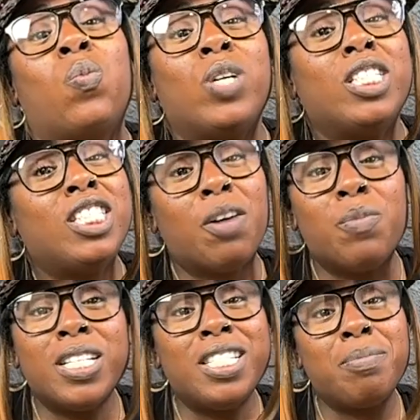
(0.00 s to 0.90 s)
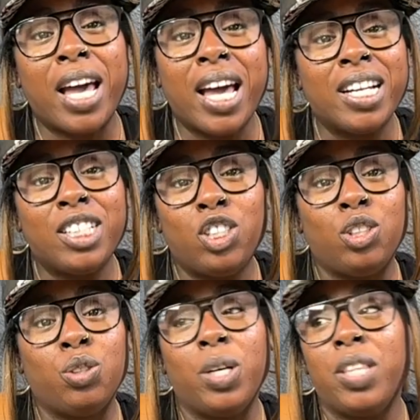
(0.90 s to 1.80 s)
when someone's mad at
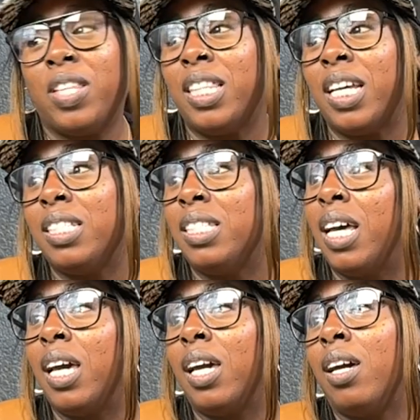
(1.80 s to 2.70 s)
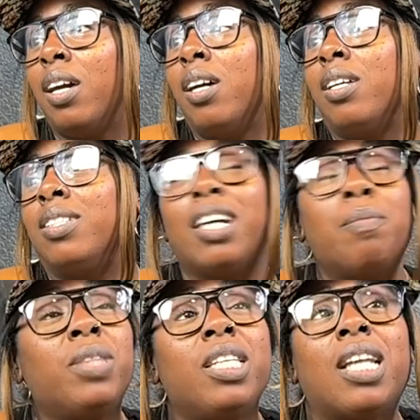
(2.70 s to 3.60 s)
you and then they say
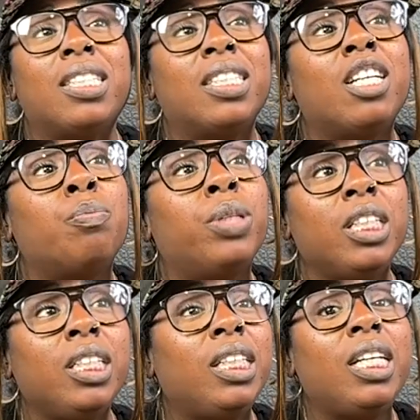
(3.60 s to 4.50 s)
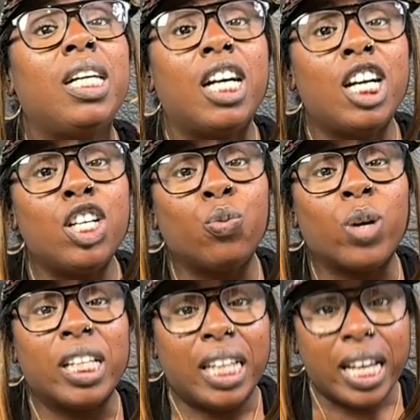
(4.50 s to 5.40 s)
something that's completely
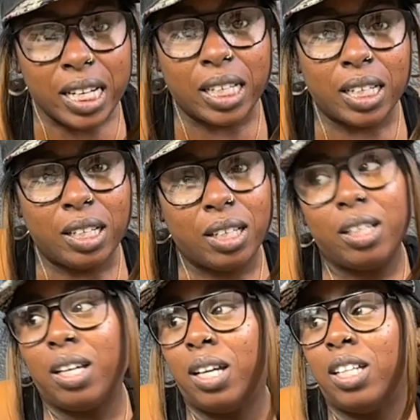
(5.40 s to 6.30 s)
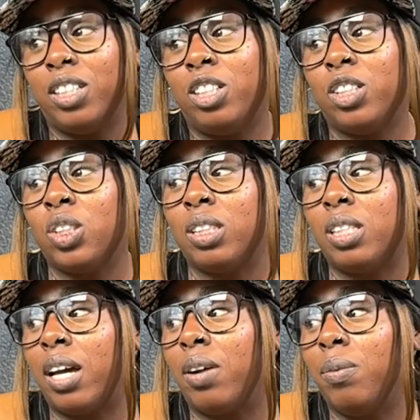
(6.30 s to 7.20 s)
unrelated, and you're
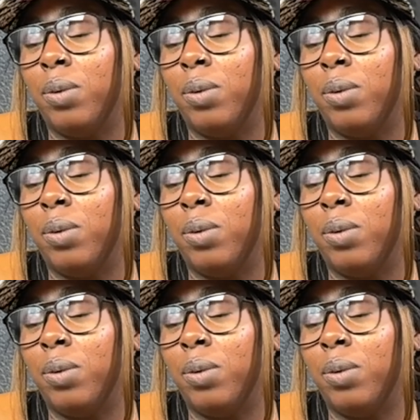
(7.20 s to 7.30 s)
just like,